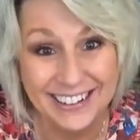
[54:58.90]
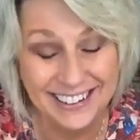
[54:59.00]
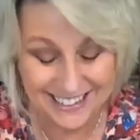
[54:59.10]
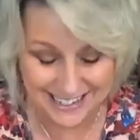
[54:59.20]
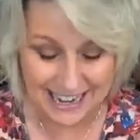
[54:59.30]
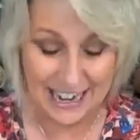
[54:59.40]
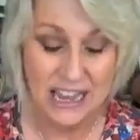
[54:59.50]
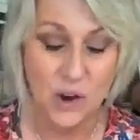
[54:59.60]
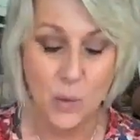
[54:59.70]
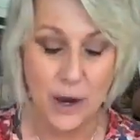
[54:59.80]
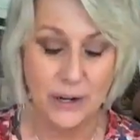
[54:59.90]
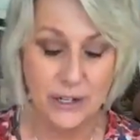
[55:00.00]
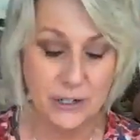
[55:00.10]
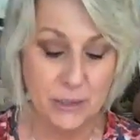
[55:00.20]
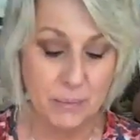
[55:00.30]
You're gonna tell.
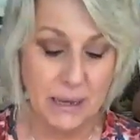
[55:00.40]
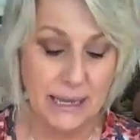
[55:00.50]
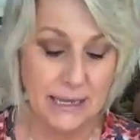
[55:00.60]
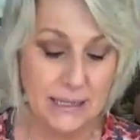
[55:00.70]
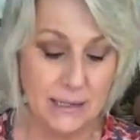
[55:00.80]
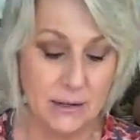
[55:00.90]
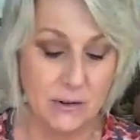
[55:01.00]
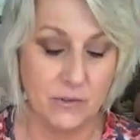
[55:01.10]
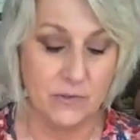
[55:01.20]
Wear your depends,